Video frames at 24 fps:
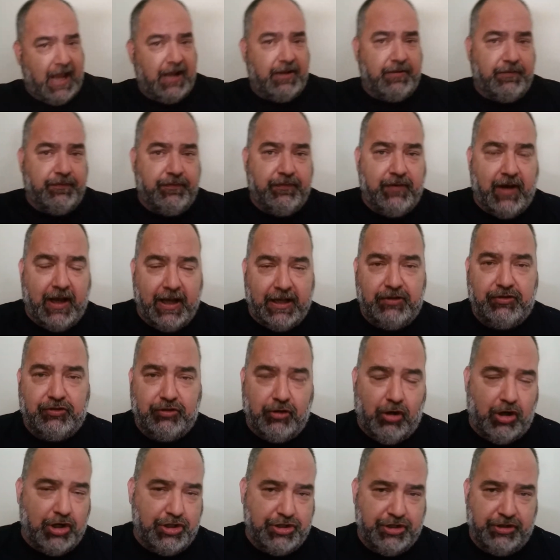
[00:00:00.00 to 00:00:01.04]
Vice,
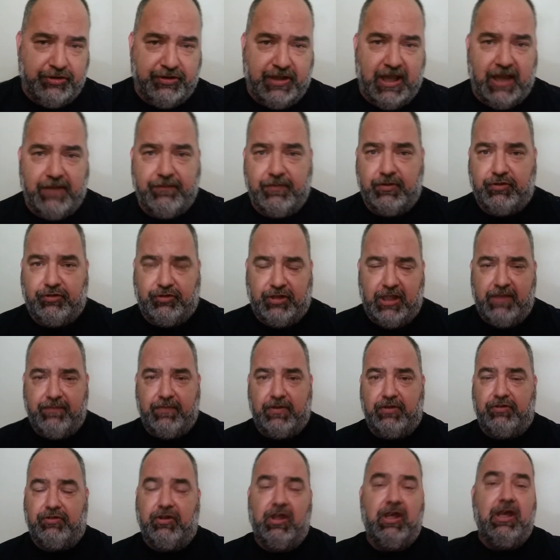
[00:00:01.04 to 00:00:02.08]
Sergeant David Stevens,
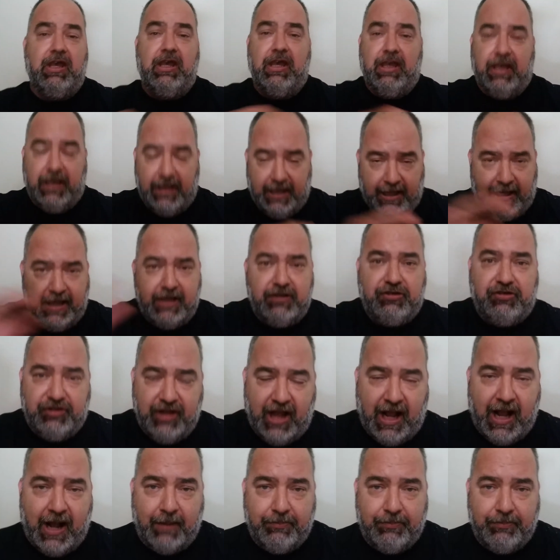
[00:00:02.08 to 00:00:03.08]
he stopped.